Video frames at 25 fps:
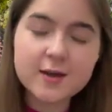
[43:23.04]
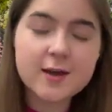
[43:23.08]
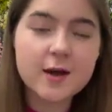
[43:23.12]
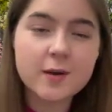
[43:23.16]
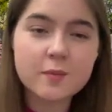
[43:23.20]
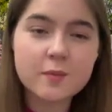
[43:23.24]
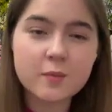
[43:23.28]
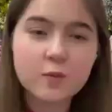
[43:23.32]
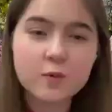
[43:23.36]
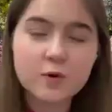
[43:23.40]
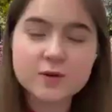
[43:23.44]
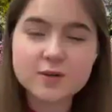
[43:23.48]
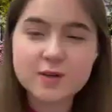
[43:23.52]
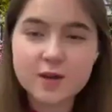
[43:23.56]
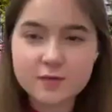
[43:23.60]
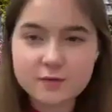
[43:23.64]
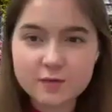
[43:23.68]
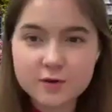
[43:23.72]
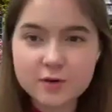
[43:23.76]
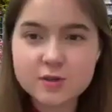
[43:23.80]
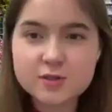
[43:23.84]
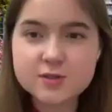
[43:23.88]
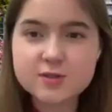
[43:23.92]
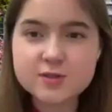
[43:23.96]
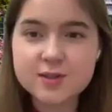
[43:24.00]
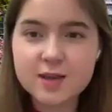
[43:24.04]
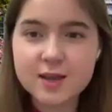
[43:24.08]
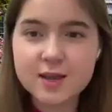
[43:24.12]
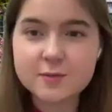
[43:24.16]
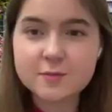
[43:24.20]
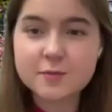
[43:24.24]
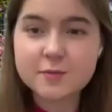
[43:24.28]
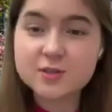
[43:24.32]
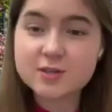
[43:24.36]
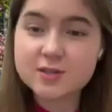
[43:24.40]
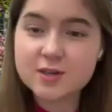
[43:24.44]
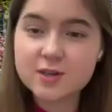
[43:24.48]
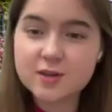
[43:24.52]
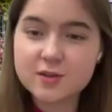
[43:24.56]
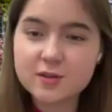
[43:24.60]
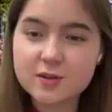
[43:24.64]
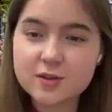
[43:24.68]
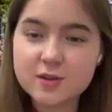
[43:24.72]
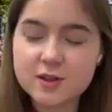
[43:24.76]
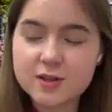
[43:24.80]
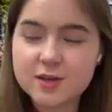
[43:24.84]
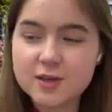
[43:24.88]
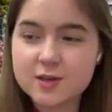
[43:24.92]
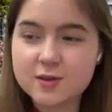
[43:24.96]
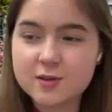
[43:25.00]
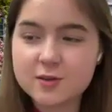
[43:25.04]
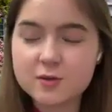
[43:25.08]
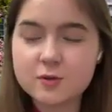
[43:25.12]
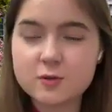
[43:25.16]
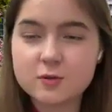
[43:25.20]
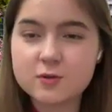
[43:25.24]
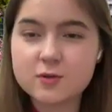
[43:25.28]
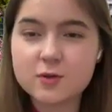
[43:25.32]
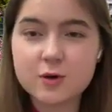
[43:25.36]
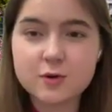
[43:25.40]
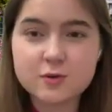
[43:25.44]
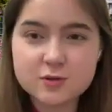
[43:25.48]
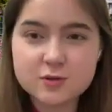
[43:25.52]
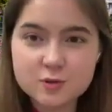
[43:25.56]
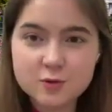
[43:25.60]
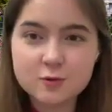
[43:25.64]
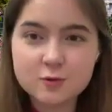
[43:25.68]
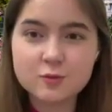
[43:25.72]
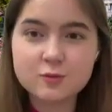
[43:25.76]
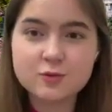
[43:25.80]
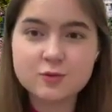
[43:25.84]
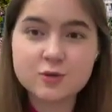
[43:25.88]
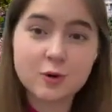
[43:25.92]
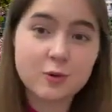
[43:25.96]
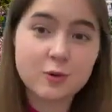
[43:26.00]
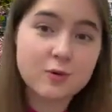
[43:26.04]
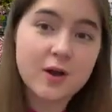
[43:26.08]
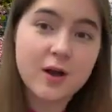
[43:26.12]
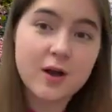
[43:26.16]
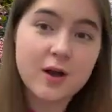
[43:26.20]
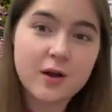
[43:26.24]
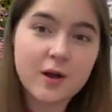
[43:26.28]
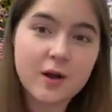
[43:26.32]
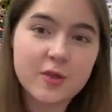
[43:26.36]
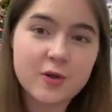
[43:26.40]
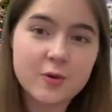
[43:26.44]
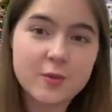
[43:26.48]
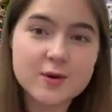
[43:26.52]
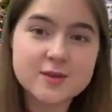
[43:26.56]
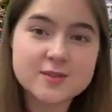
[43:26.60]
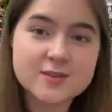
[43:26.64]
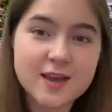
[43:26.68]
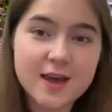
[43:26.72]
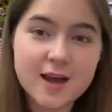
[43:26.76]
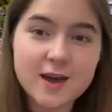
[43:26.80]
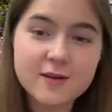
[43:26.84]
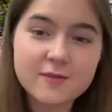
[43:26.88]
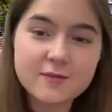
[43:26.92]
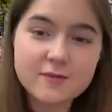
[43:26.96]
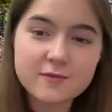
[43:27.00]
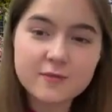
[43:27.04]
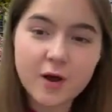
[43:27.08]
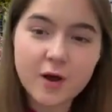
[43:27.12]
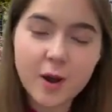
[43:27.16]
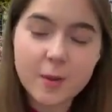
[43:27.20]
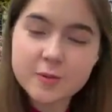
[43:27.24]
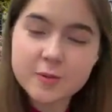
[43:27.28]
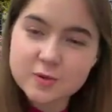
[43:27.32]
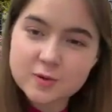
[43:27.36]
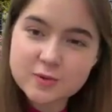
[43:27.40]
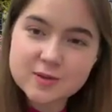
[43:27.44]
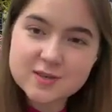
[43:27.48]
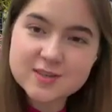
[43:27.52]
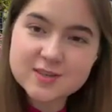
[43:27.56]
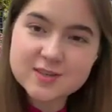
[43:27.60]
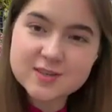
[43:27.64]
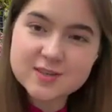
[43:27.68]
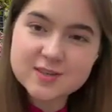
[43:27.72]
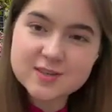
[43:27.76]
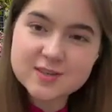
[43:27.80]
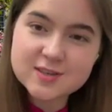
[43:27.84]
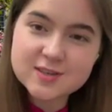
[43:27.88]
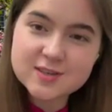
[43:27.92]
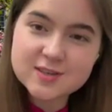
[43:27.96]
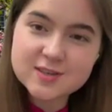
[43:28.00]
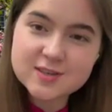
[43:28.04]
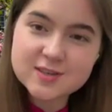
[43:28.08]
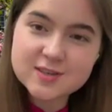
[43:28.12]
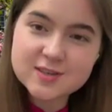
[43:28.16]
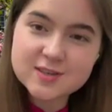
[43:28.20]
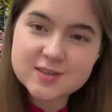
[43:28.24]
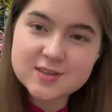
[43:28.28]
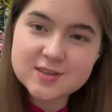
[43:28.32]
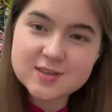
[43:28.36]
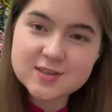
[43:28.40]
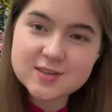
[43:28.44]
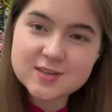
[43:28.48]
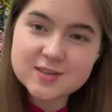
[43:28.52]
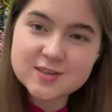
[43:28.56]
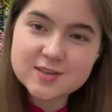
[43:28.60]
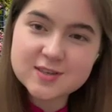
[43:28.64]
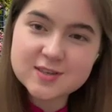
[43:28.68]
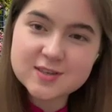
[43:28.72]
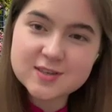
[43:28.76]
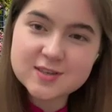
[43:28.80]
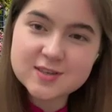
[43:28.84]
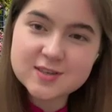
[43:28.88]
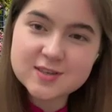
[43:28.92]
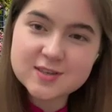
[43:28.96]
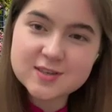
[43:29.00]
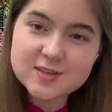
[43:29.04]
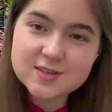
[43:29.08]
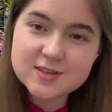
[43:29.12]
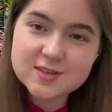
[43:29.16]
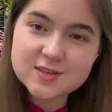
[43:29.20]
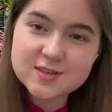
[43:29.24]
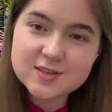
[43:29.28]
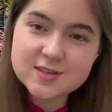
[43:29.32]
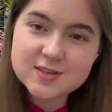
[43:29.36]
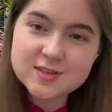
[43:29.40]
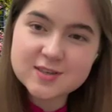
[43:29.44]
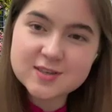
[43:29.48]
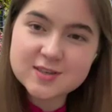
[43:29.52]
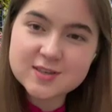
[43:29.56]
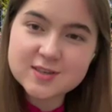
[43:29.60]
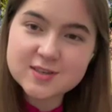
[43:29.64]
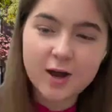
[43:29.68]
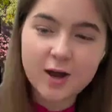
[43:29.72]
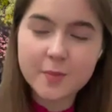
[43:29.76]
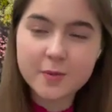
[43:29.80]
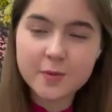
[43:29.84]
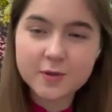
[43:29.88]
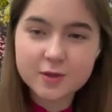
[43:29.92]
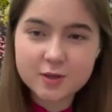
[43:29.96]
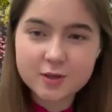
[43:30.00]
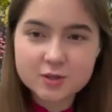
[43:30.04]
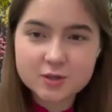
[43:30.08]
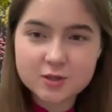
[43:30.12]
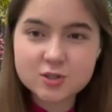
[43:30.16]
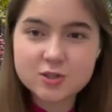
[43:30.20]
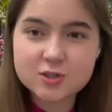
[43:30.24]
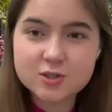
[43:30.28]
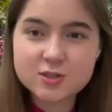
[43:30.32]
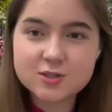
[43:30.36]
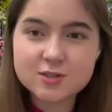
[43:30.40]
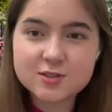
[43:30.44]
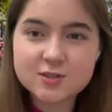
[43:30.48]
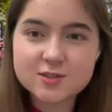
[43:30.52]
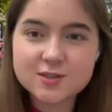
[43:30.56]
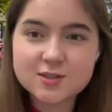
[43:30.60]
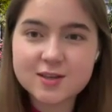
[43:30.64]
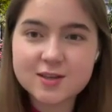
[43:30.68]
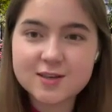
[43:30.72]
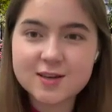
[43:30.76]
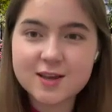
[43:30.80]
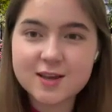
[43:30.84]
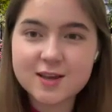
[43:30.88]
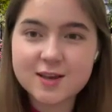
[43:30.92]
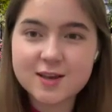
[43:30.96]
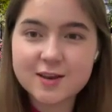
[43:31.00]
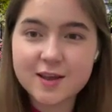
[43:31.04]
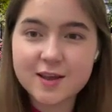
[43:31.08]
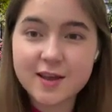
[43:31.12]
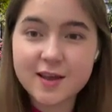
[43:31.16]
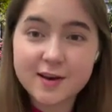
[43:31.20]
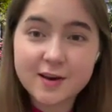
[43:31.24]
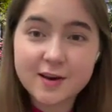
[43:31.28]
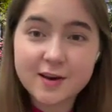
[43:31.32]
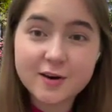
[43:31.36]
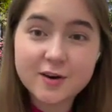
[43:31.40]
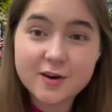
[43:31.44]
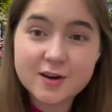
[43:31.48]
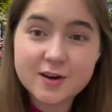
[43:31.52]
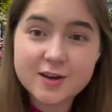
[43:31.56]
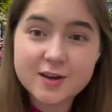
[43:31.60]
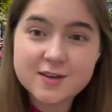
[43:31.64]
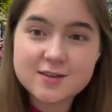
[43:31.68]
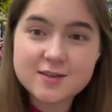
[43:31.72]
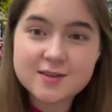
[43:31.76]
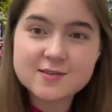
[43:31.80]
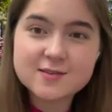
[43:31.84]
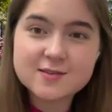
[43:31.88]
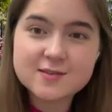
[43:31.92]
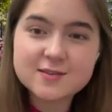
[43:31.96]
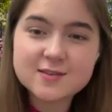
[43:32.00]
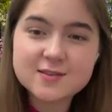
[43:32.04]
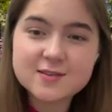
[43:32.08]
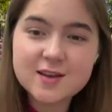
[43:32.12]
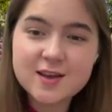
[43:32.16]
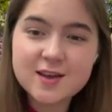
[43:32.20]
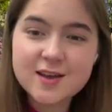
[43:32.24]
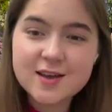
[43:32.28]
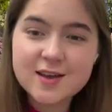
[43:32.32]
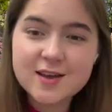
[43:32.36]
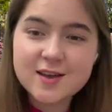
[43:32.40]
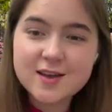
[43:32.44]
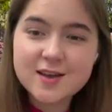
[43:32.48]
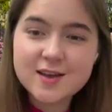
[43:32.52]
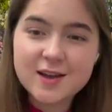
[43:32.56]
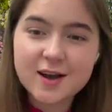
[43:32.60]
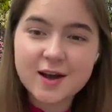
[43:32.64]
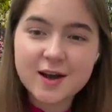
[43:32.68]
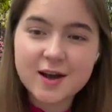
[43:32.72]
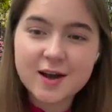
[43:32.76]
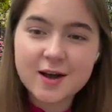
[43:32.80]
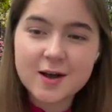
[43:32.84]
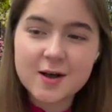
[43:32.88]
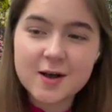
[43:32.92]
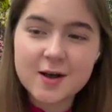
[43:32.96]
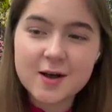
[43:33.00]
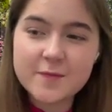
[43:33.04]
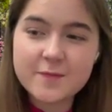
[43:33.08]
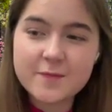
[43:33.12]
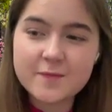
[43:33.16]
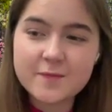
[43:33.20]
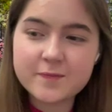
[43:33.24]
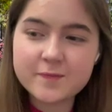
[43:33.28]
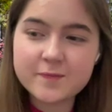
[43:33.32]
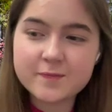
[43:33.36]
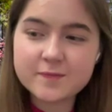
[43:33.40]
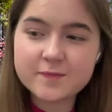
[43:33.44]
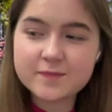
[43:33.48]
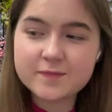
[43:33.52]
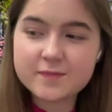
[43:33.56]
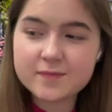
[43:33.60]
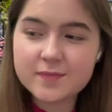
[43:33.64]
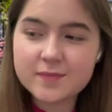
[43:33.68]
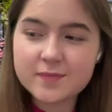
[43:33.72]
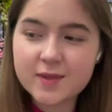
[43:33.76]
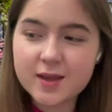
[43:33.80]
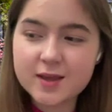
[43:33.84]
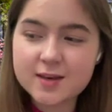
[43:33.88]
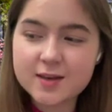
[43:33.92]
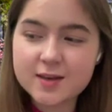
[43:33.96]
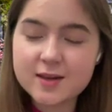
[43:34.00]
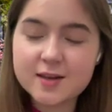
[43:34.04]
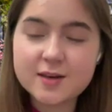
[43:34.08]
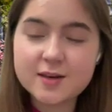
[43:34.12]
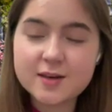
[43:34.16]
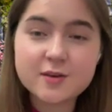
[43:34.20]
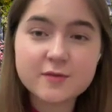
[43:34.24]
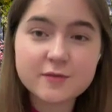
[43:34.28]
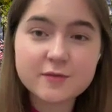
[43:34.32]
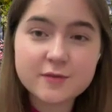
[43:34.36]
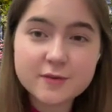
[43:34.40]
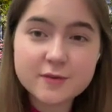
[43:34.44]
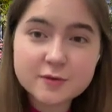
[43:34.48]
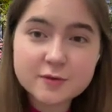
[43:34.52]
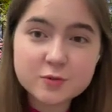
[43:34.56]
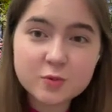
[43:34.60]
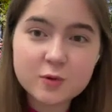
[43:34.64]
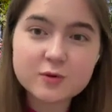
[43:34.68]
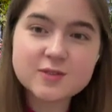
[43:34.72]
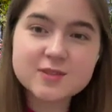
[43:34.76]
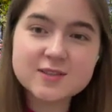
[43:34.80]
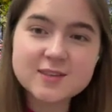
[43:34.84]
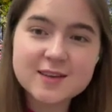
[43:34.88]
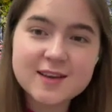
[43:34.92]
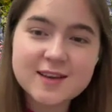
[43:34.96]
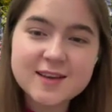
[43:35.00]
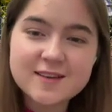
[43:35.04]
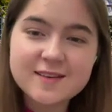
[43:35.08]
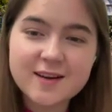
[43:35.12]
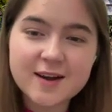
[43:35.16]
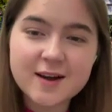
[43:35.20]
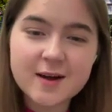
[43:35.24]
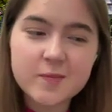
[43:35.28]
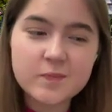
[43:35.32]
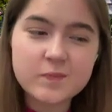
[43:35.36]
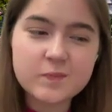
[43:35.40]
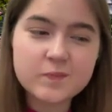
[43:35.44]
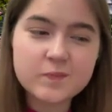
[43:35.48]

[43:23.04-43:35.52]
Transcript: become more diverse and particularly include those who don't otherwise have opportunities like this, underrepresented populations and areas and individuals. Um,